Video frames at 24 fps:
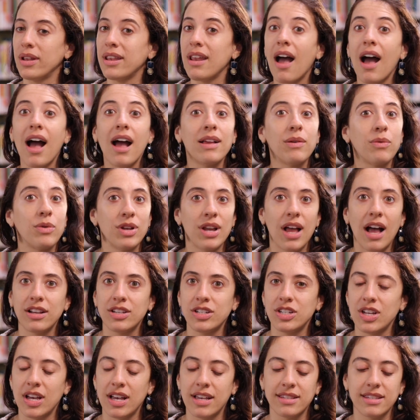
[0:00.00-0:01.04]
We're not
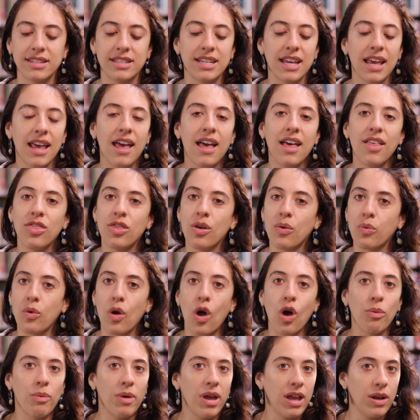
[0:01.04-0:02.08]
just the
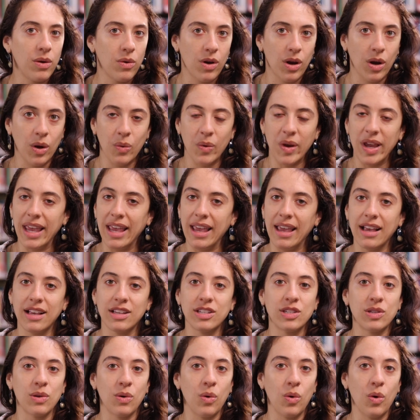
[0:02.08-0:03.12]
Roman or
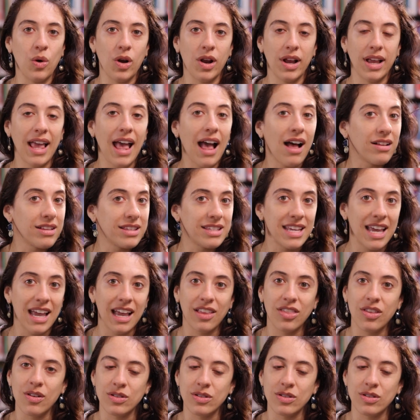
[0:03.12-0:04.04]
Greeks or Celtic.